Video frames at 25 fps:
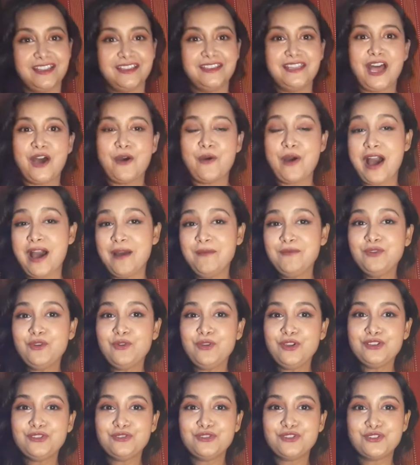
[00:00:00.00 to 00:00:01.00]
Now I'm
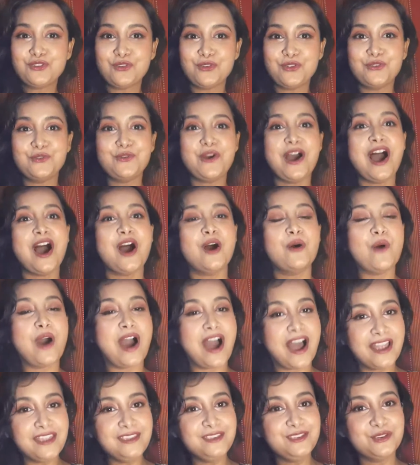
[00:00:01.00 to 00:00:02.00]
going to show you how
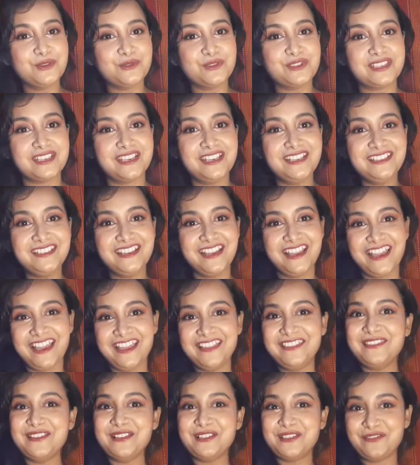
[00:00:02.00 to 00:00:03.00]
I use it
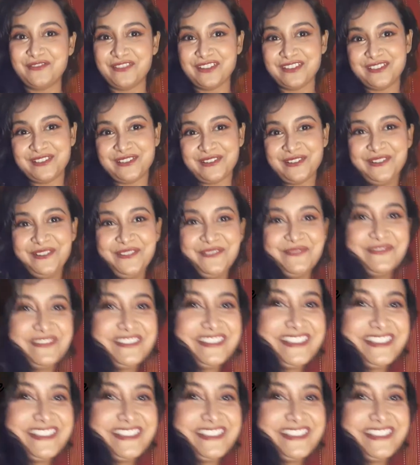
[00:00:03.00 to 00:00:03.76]
in this video.